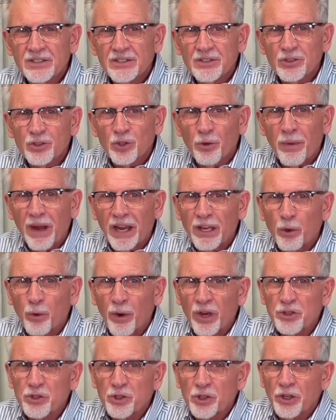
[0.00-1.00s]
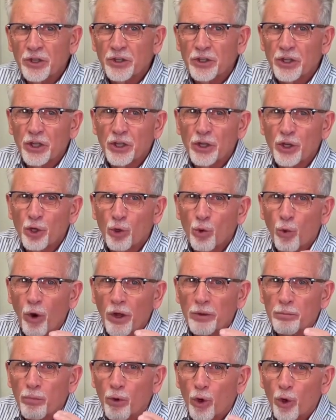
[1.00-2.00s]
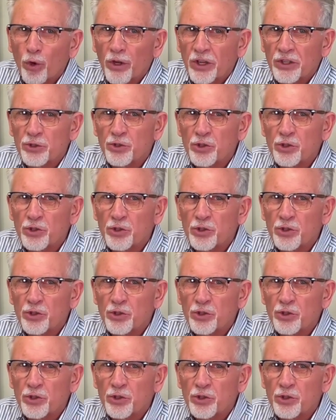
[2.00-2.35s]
So my question to you, what broken